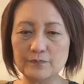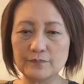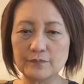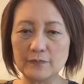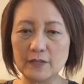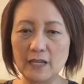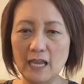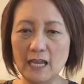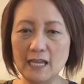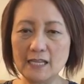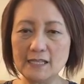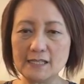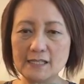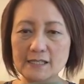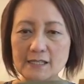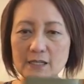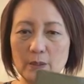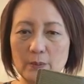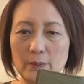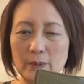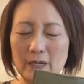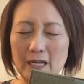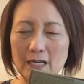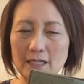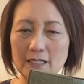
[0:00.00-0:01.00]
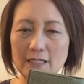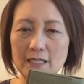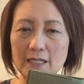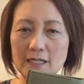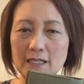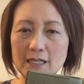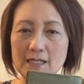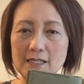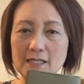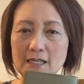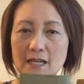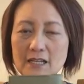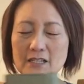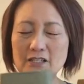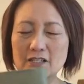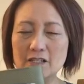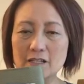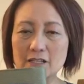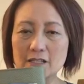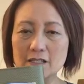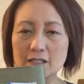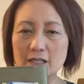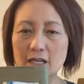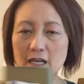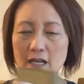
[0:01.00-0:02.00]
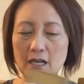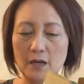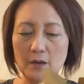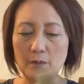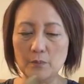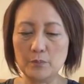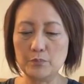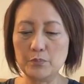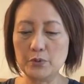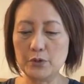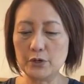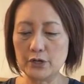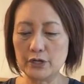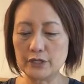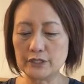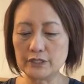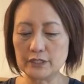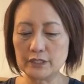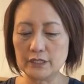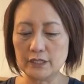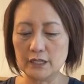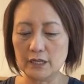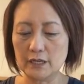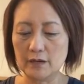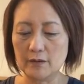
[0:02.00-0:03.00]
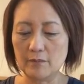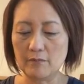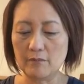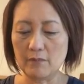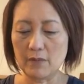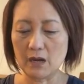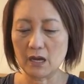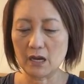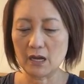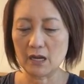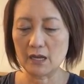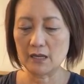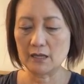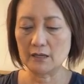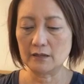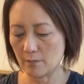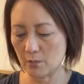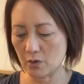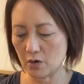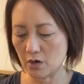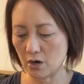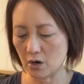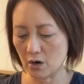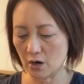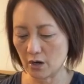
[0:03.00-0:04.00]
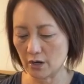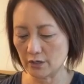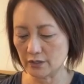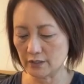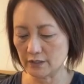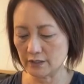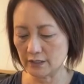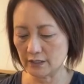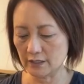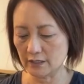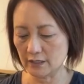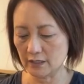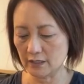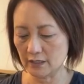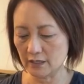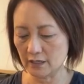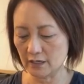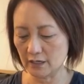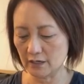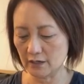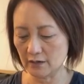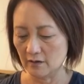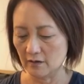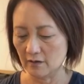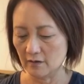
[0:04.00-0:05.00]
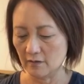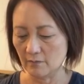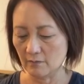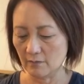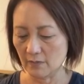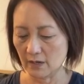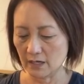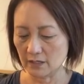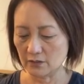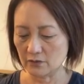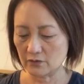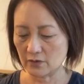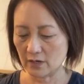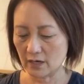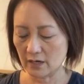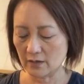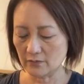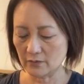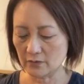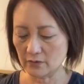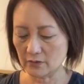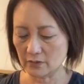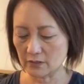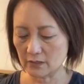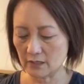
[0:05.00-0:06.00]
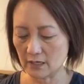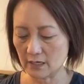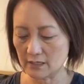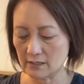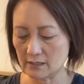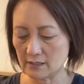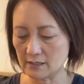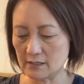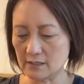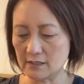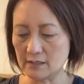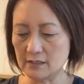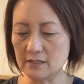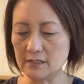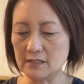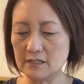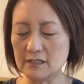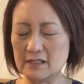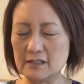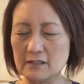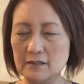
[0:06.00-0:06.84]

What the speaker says: And so what I did is I just put my cards in here, my driver's license